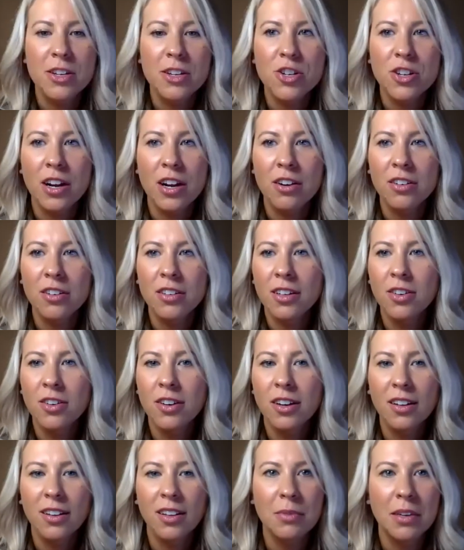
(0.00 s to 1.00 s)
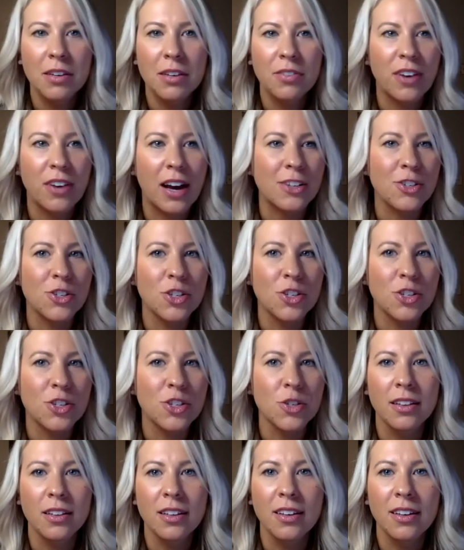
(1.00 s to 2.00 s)
share really quick. Let me find you,
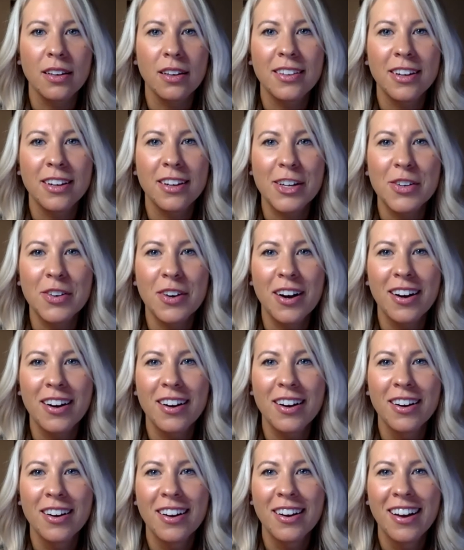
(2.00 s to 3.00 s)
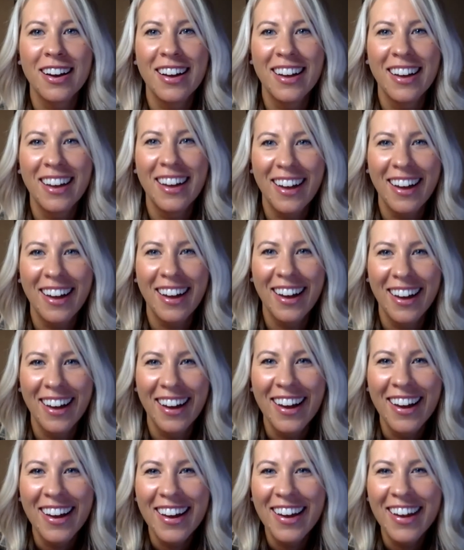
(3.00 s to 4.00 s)
Haley. There you are.
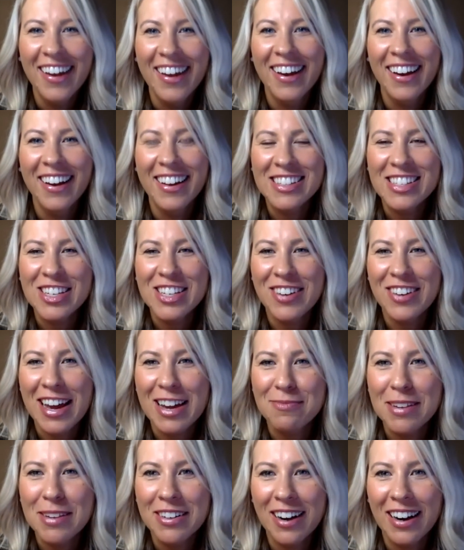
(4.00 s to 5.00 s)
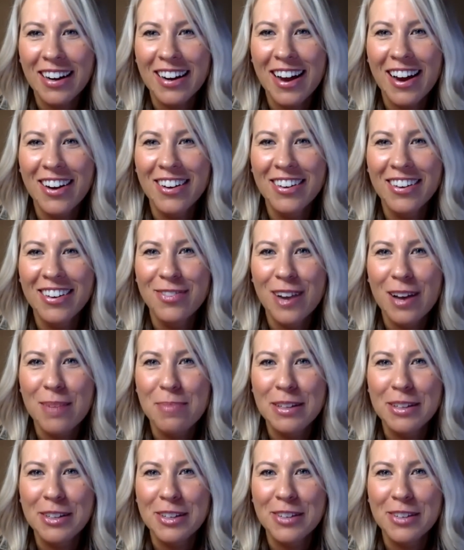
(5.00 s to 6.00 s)
Do you hate me right now if I
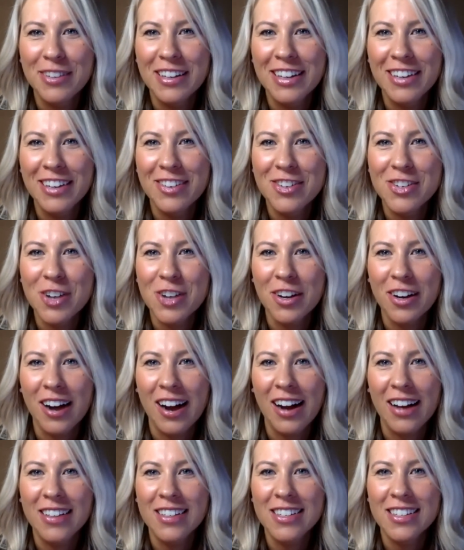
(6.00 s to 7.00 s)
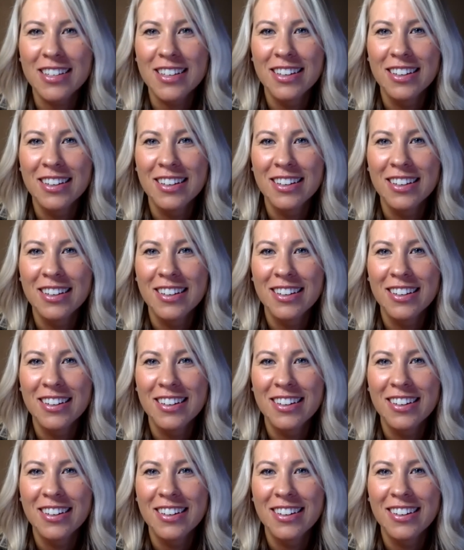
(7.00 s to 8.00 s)
pin your video and show your eyes?
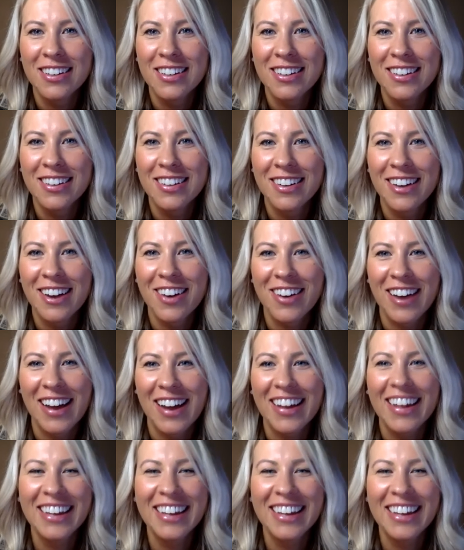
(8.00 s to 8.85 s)
Okay.